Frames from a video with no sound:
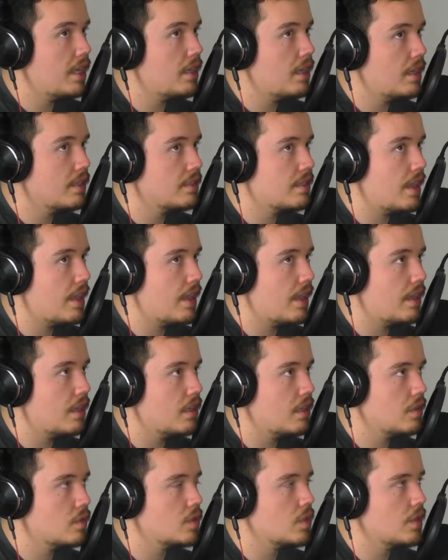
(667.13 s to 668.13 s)
has had.
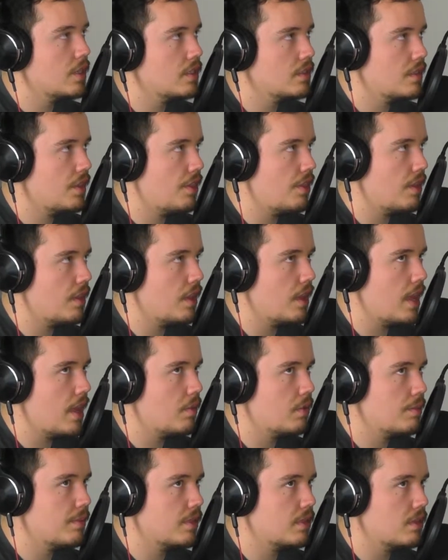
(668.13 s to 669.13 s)
Yeah. So here's the thing. I
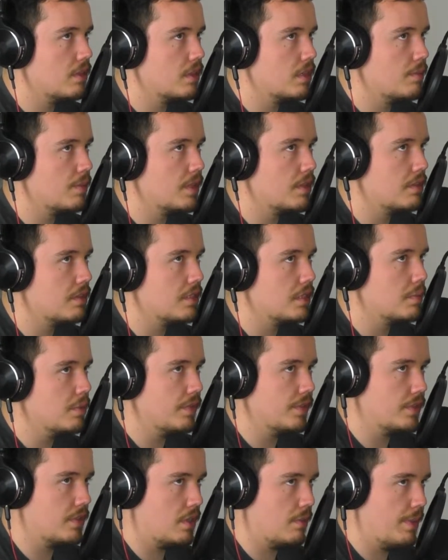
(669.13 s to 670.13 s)
would make the argument that these
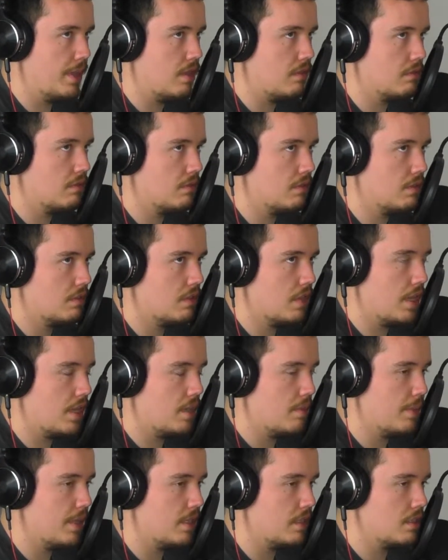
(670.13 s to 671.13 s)
movies are about
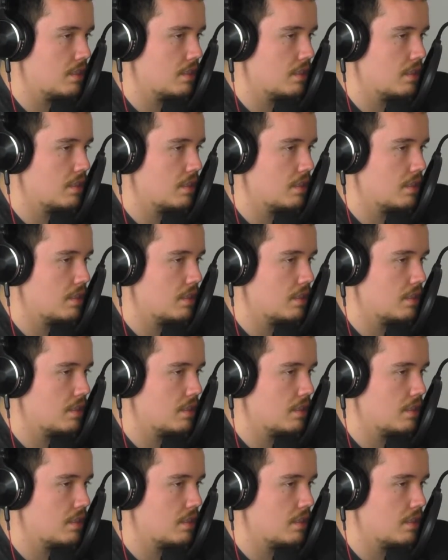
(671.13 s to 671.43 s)
Iron Man.